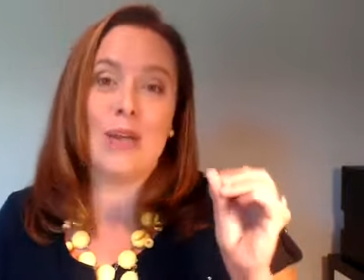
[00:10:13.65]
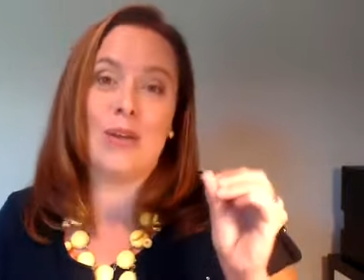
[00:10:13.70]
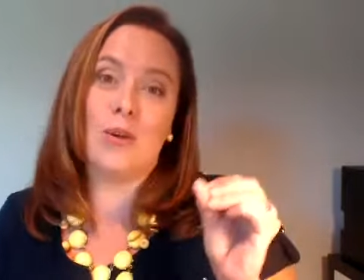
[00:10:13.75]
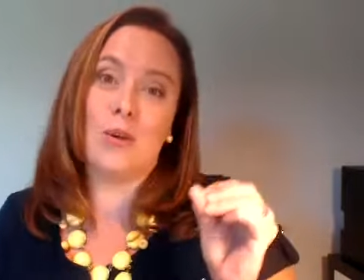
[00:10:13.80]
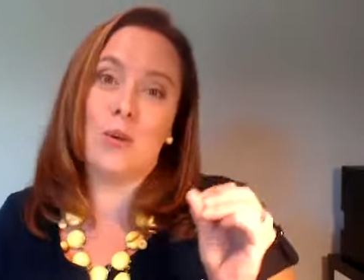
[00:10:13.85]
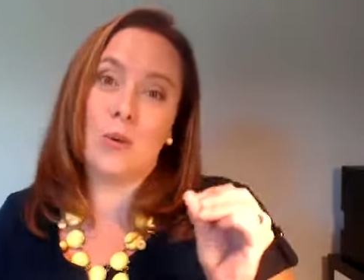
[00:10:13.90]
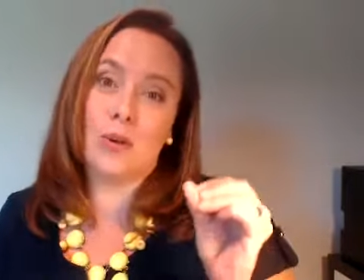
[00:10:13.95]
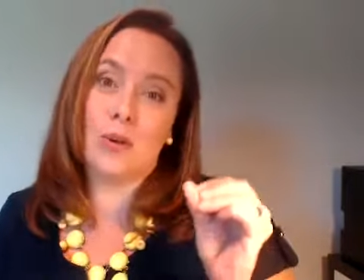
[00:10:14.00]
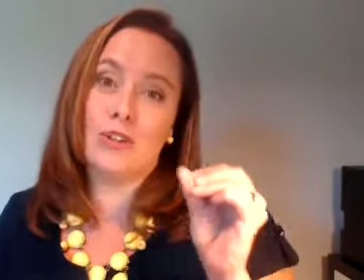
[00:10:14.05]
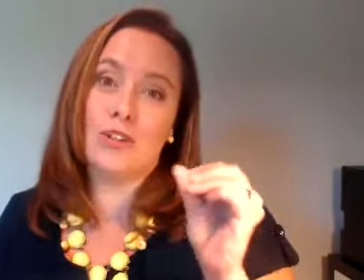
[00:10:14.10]

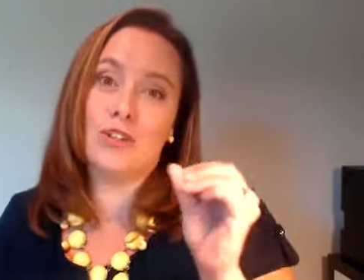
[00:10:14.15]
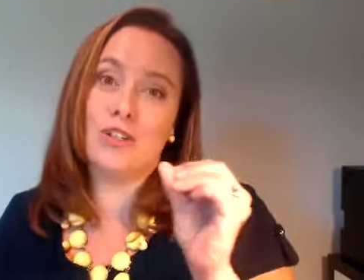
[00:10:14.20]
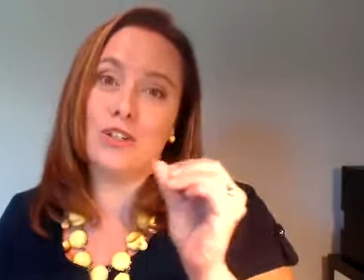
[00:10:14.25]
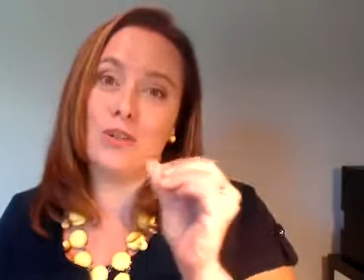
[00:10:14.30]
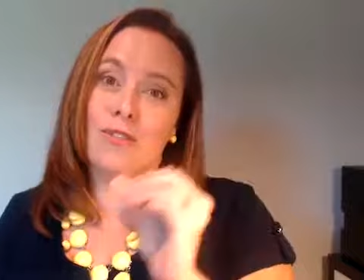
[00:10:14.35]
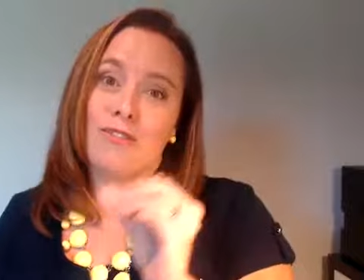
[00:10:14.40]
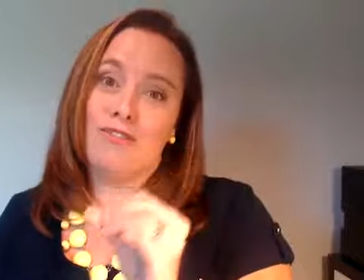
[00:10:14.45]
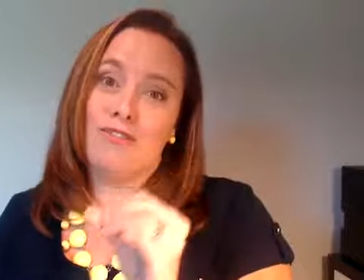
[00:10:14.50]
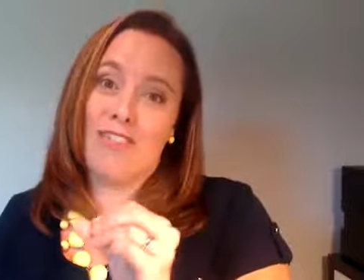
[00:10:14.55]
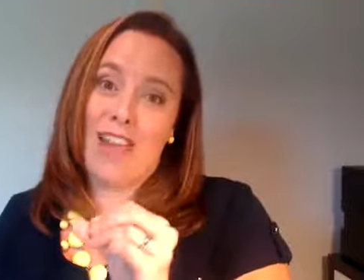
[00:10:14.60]
in order
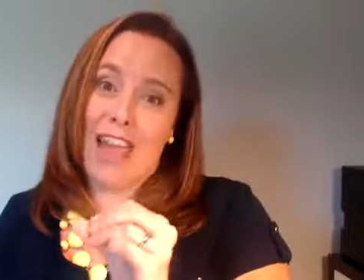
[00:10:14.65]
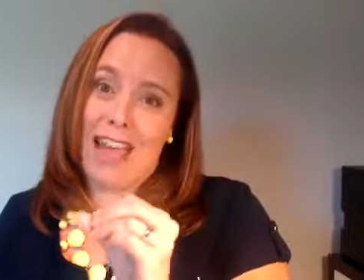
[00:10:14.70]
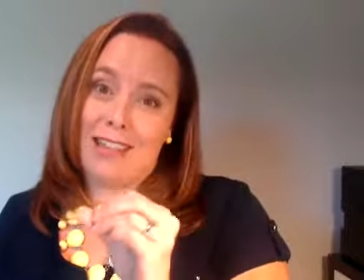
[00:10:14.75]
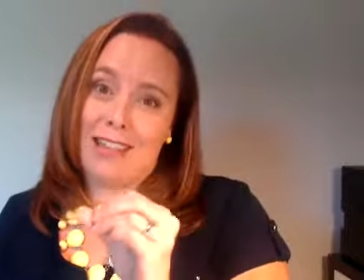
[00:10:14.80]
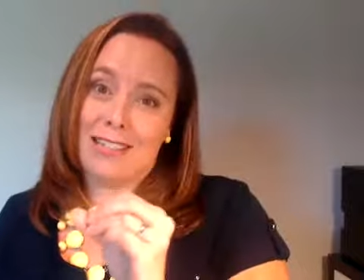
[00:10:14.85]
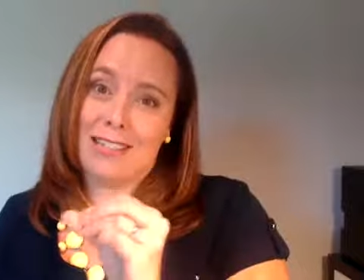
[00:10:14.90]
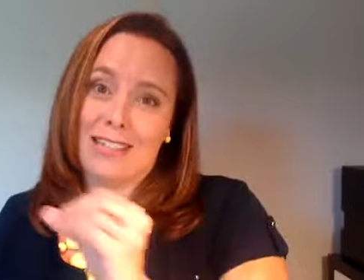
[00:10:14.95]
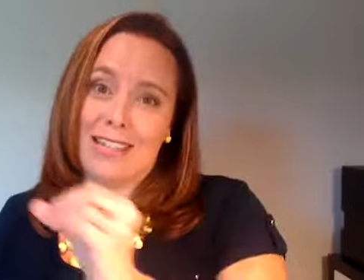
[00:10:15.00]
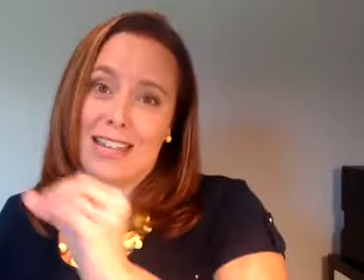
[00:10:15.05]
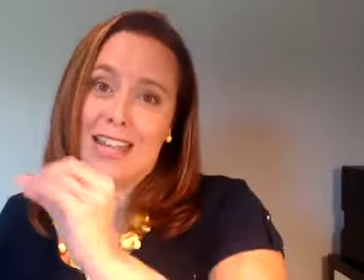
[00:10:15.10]
to
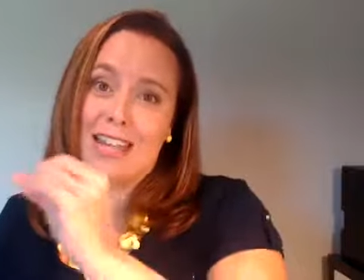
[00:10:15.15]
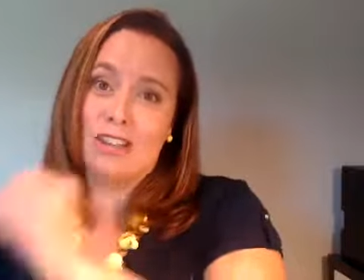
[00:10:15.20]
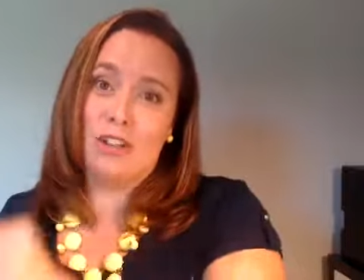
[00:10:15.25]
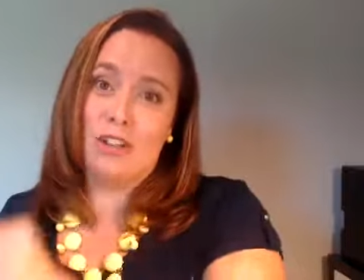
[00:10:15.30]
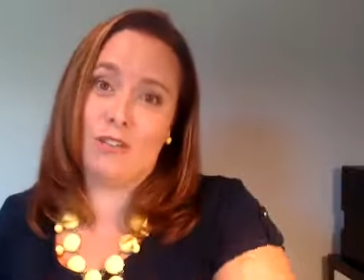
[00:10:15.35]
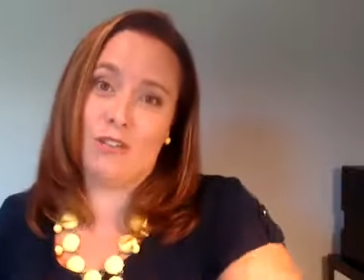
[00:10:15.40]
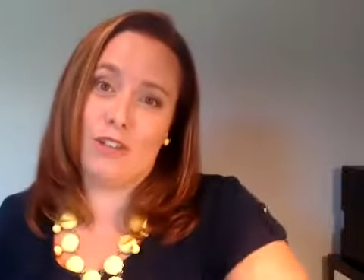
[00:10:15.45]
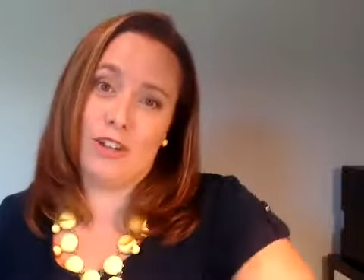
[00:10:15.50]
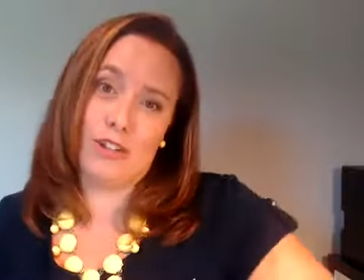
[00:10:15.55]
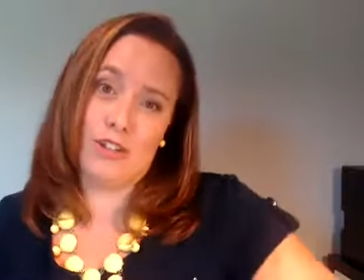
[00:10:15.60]
invest
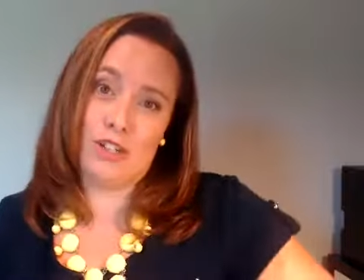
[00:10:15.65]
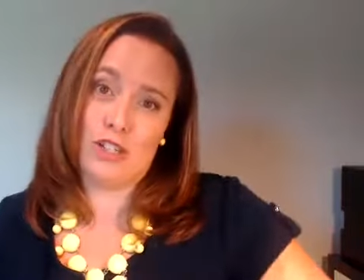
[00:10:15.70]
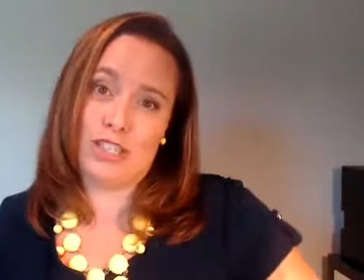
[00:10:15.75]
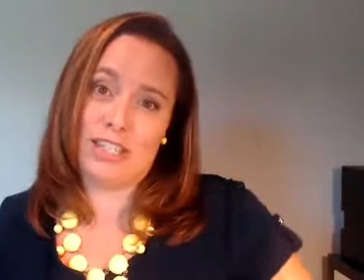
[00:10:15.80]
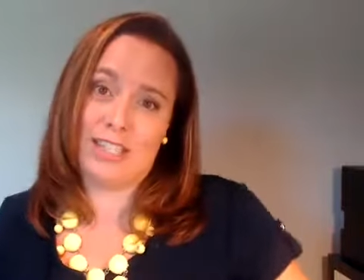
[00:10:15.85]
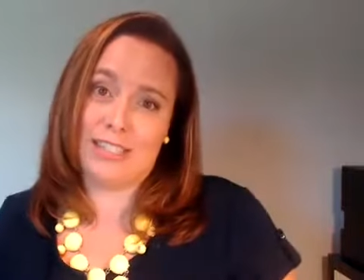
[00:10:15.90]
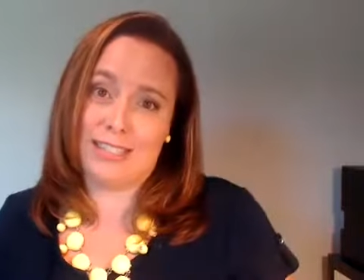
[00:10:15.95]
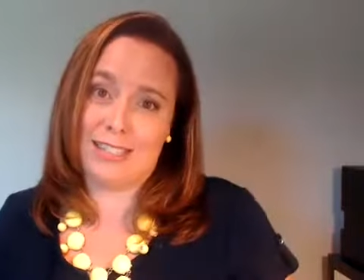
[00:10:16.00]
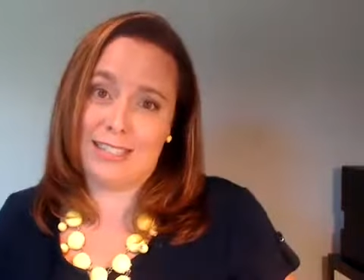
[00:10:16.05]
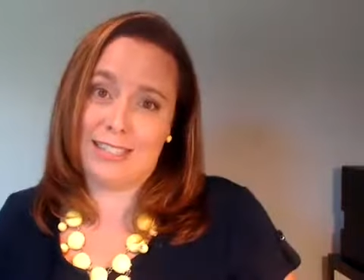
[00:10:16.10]
in your future
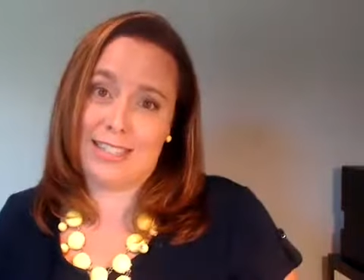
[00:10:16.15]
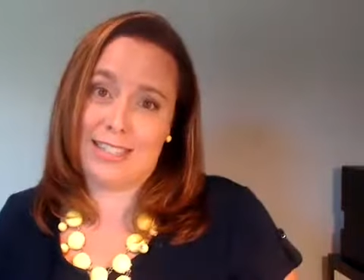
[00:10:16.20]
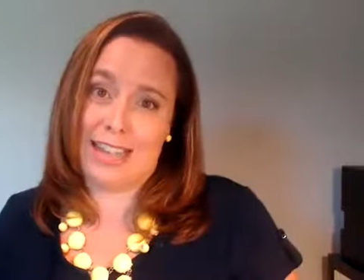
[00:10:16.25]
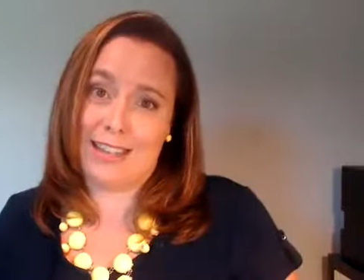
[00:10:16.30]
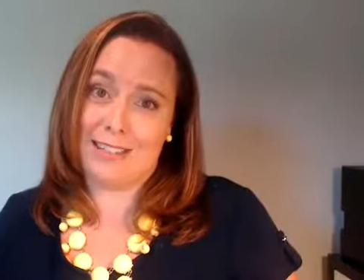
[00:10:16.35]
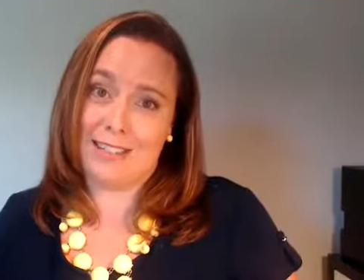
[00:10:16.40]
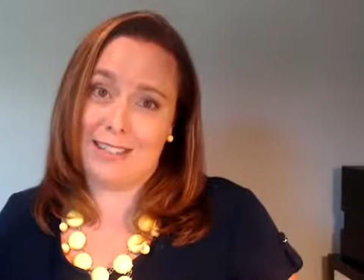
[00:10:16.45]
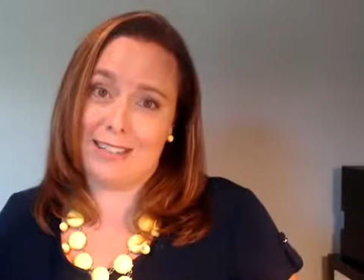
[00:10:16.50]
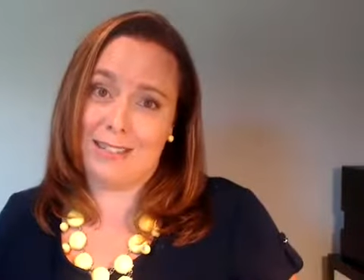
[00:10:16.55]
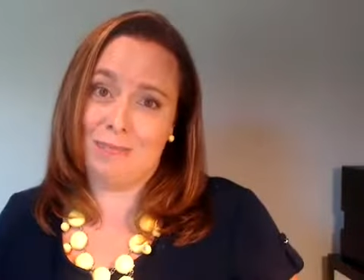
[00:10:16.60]

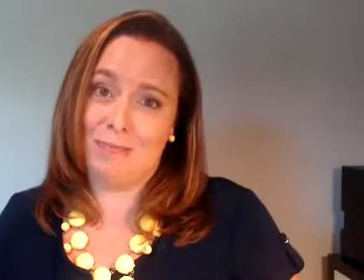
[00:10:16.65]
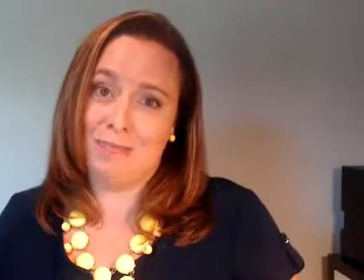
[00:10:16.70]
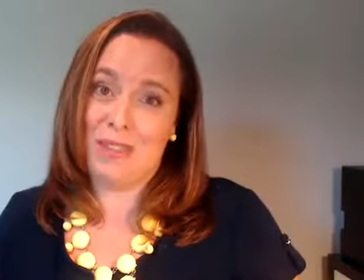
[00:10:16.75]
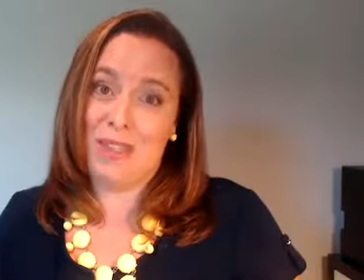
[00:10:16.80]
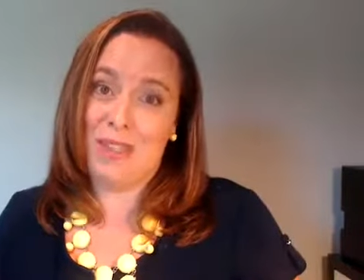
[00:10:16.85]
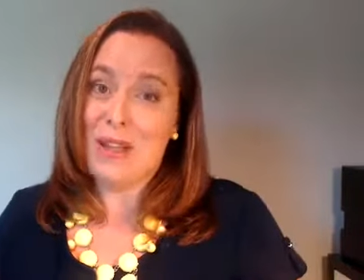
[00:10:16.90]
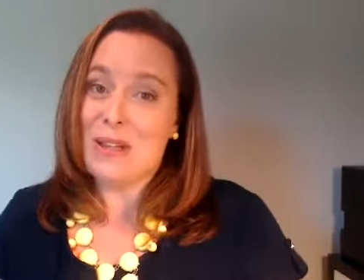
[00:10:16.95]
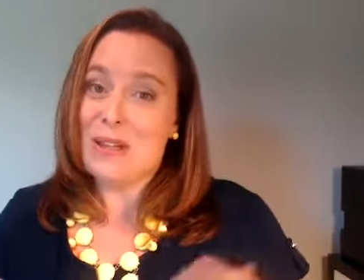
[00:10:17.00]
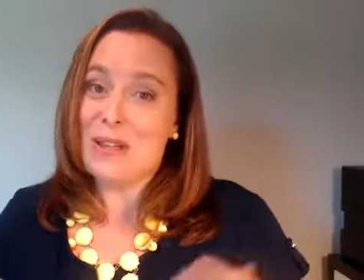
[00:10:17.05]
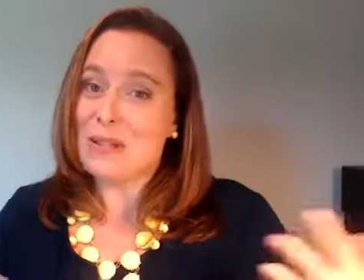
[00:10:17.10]
success.